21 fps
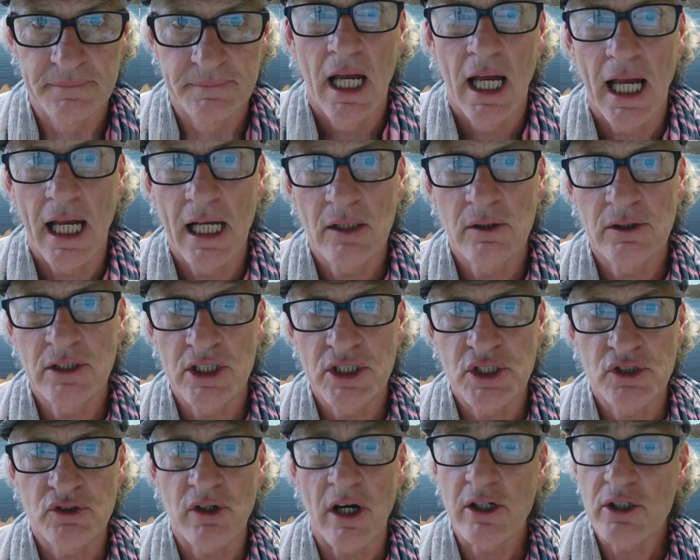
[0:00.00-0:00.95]
How could this
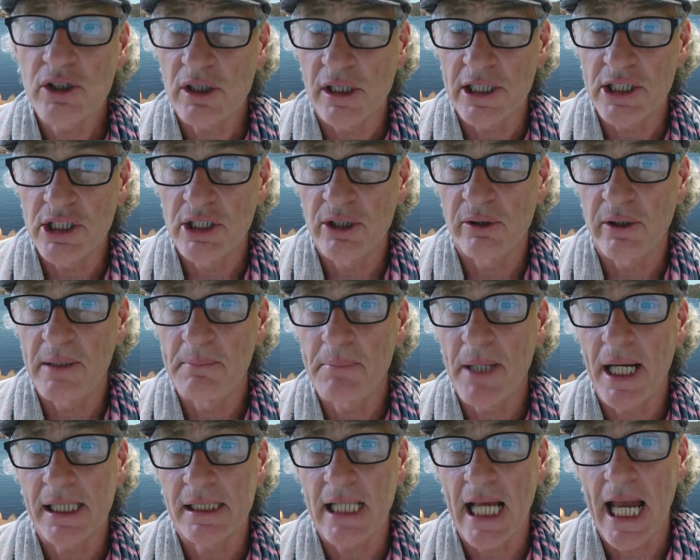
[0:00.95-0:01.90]
structural issue
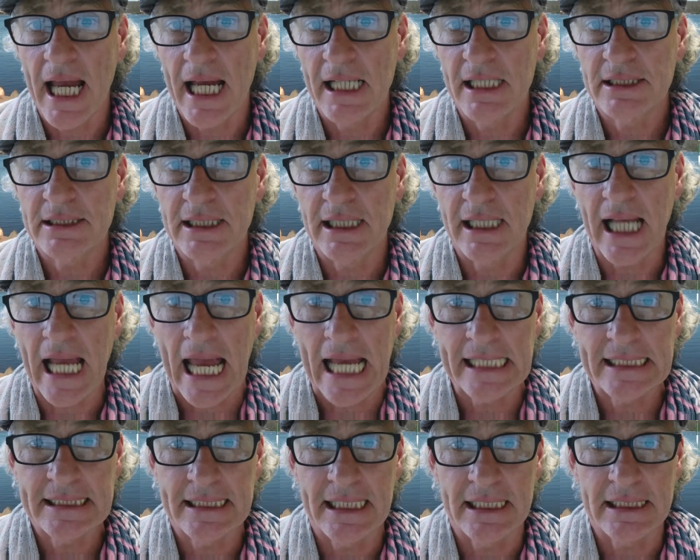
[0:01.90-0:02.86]
impact housing
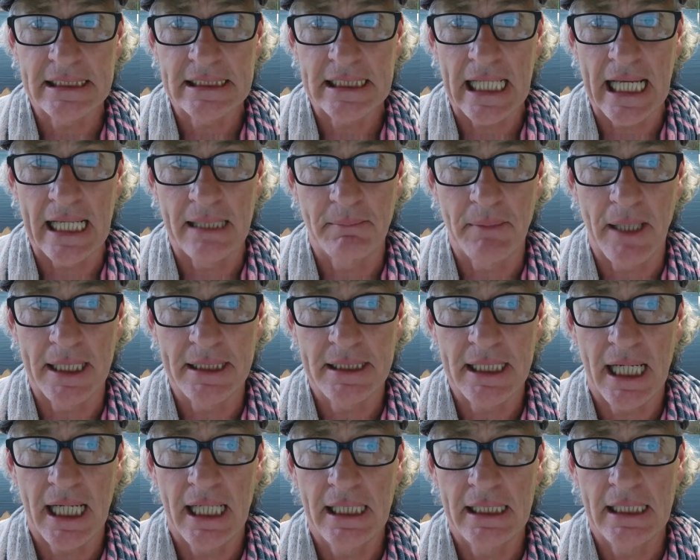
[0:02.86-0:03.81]
access and
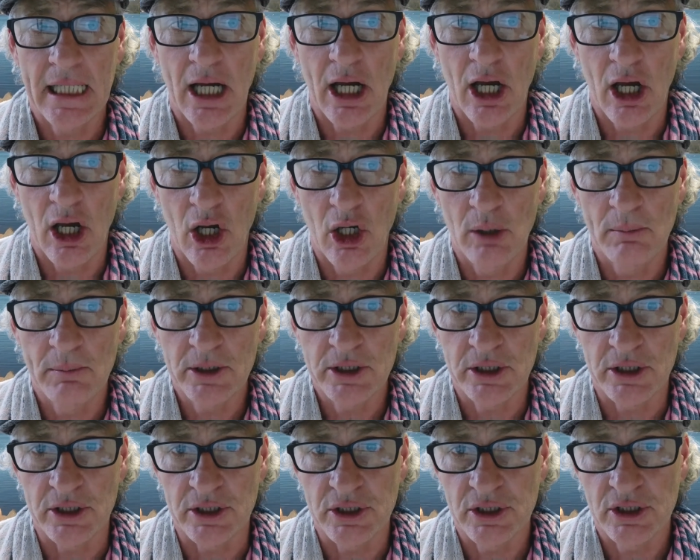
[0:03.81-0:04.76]
maintain
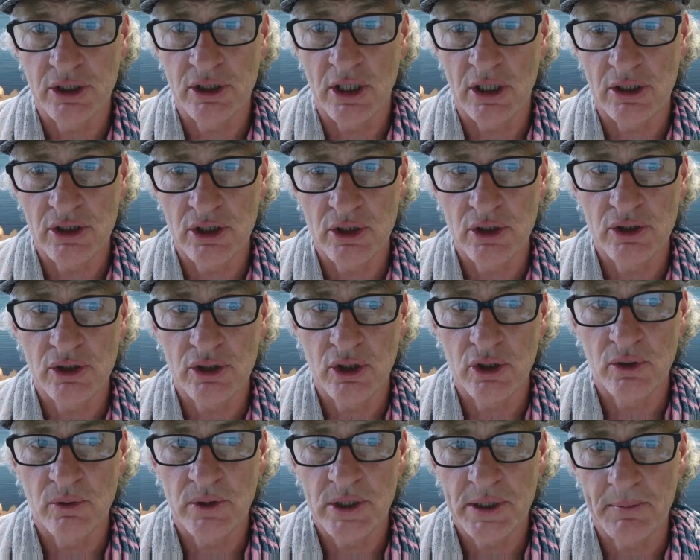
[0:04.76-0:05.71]
homelessness? Choose
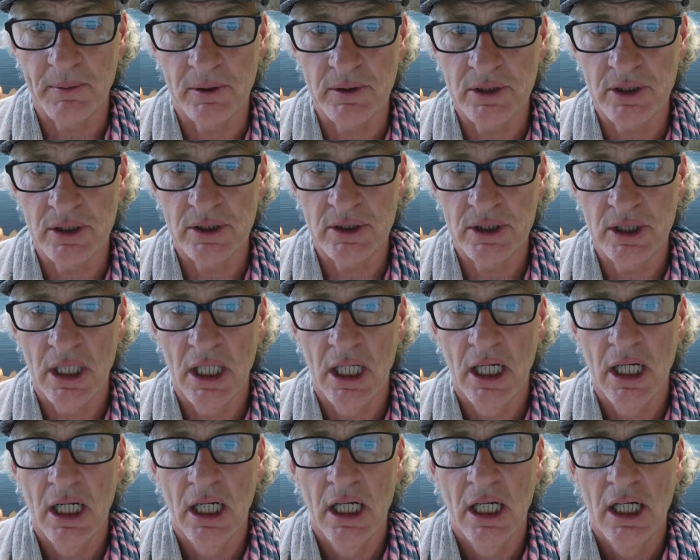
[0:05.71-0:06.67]
2 responses.
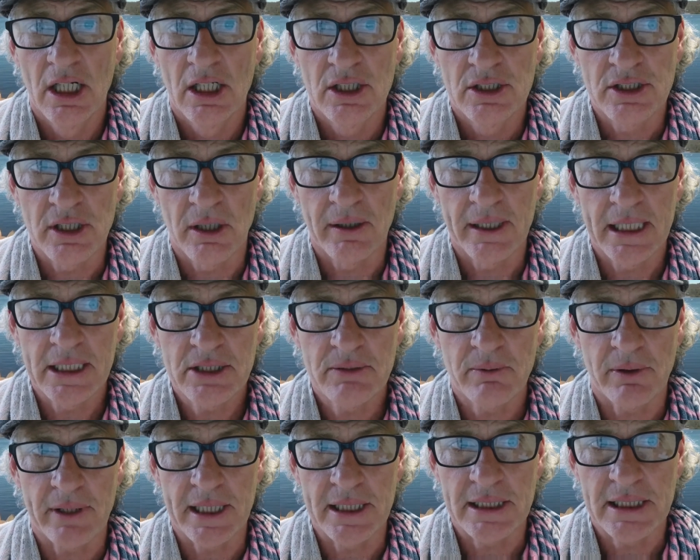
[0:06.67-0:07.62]
So I guess
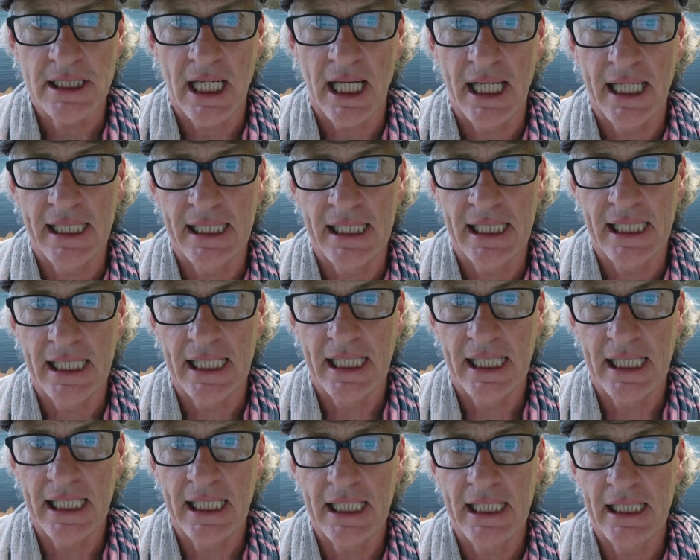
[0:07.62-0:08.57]
what they're saying
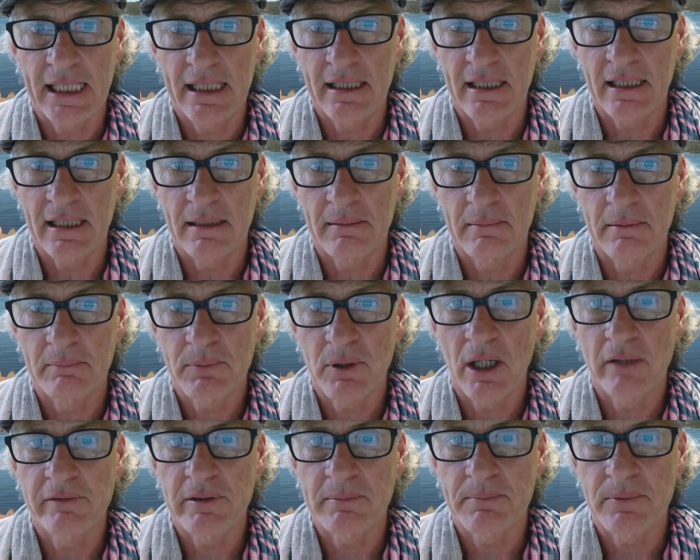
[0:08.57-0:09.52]
here,
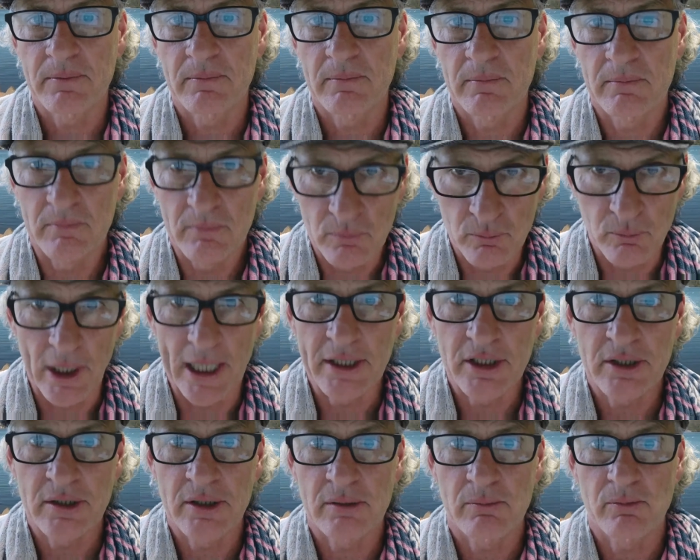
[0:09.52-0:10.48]
private
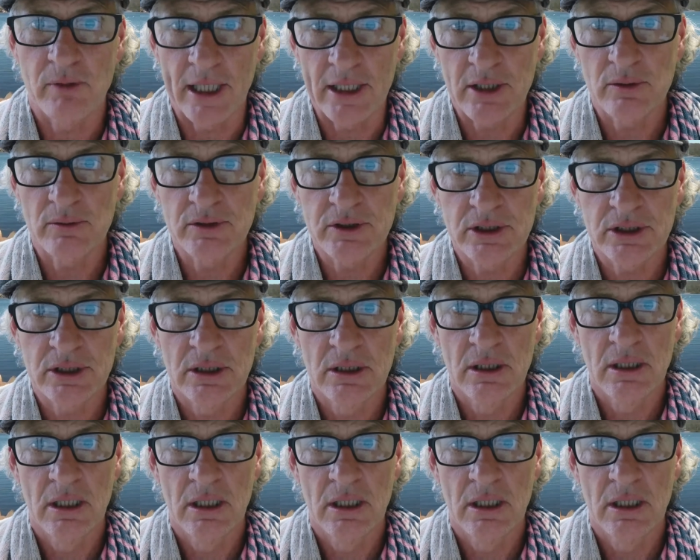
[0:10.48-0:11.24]
rentals,